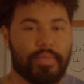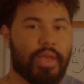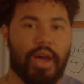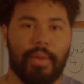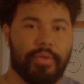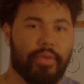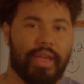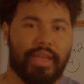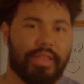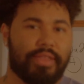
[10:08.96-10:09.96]

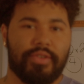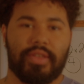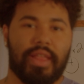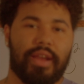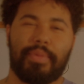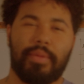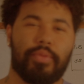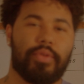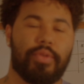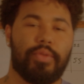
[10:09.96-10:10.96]
copyright, there's a lot of
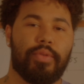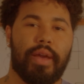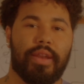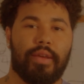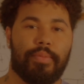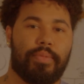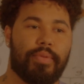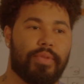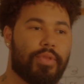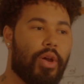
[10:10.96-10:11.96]
people who end up
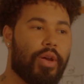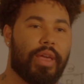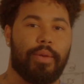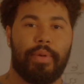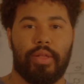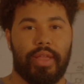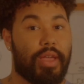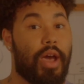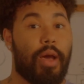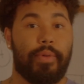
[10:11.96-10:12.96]
talking about like
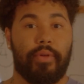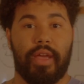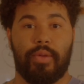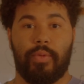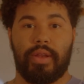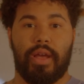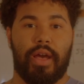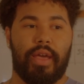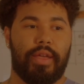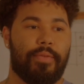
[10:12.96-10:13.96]
copyright and
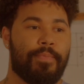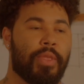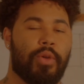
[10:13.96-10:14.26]
whatnot and